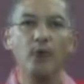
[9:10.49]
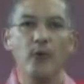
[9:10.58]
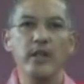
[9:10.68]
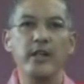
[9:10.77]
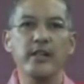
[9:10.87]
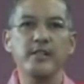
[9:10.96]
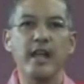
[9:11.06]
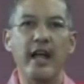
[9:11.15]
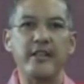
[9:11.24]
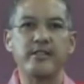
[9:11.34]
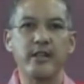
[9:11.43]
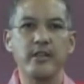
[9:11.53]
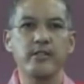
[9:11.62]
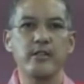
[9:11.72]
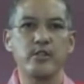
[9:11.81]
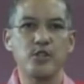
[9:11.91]
Workers at
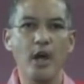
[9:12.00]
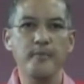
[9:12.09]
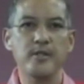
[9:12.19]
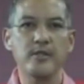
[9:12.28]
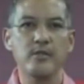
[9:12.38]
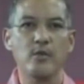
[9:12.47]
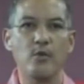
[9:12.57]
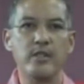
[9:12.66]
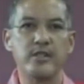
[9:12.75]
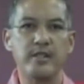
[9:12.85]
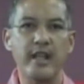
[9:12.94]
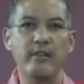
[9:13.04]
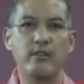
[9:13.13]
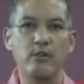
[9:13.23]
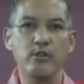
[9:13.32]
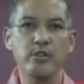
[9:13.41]
such shops which sell
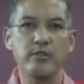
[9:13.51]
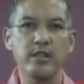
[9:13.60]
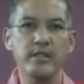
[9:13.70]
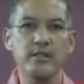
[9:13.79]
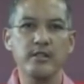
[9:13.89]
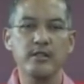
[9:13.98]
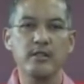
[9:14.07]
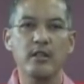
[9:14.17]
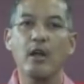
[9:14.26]
groceries